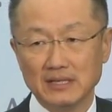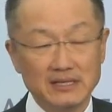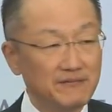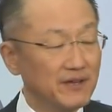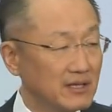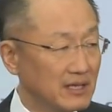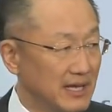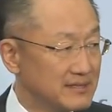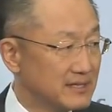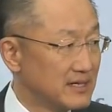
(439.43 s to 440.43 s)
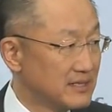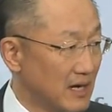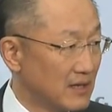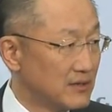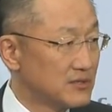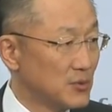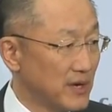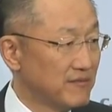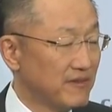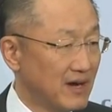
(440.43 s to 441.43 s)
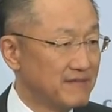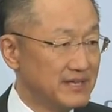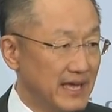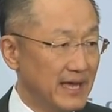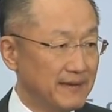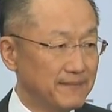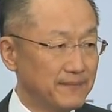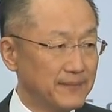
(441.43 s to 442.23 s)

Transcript: living on less than one dollar twenty-five a day.